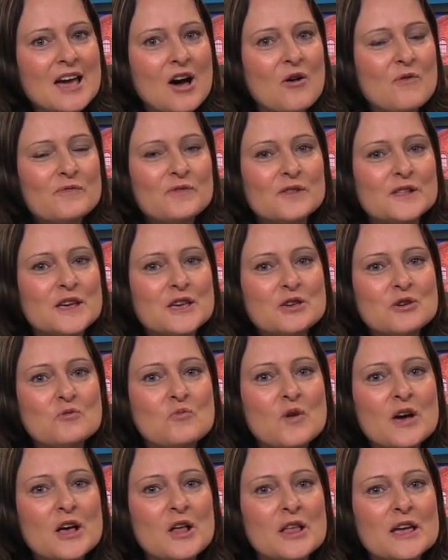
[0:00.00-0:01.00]
Hopefully you
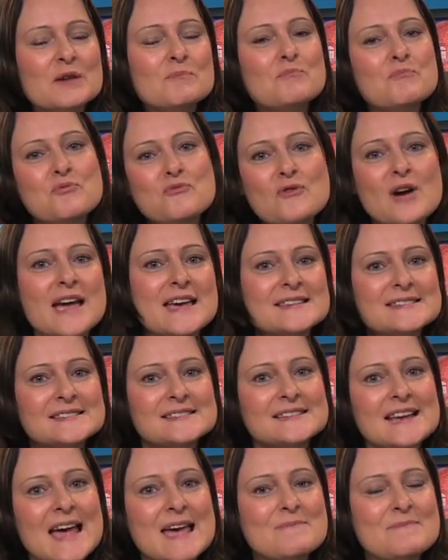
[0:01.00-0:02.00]
will
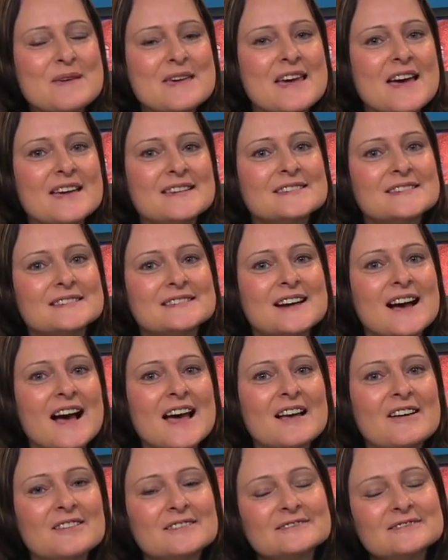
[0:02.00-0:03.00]
embrace APA
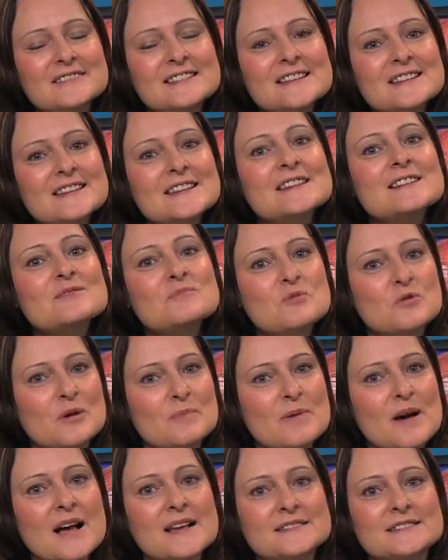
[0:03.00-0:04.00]
style with a little more
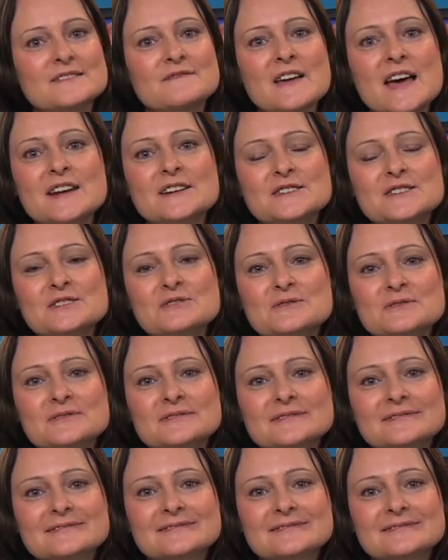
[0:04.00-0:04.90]
positive attitude.